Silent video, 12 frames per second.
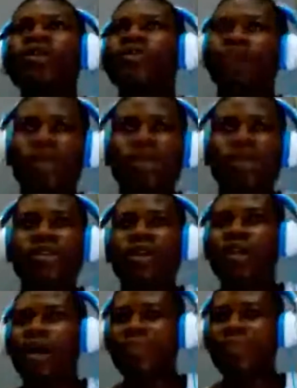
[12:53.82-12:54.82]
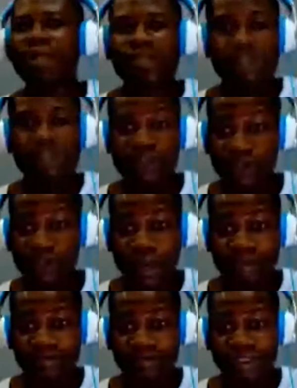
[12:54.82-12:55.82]
Instagram.
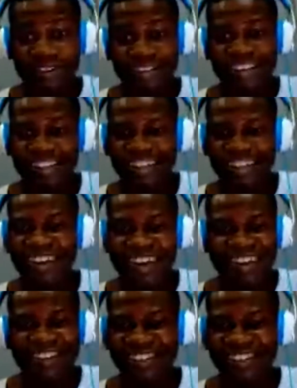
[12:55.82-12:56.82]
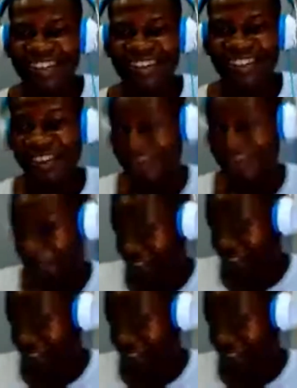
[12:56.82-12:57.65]
Yeah, a lot of persons doing